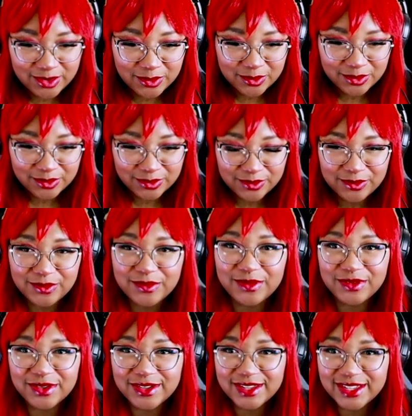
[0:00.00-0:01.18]

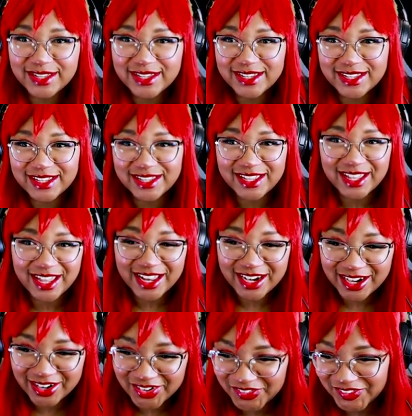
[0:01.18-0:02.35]
Ooh, I
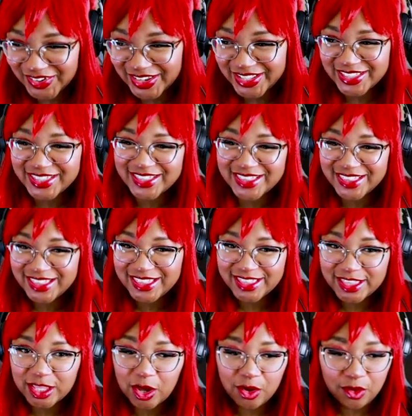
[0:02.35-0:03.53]
knew it. It's,
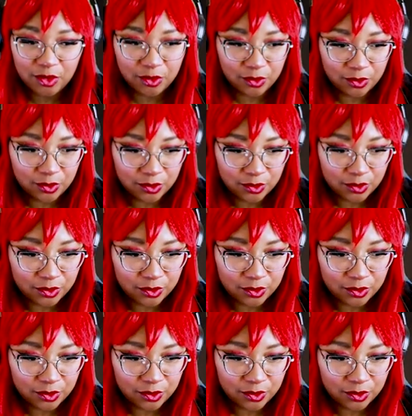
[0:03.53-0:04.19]
oh.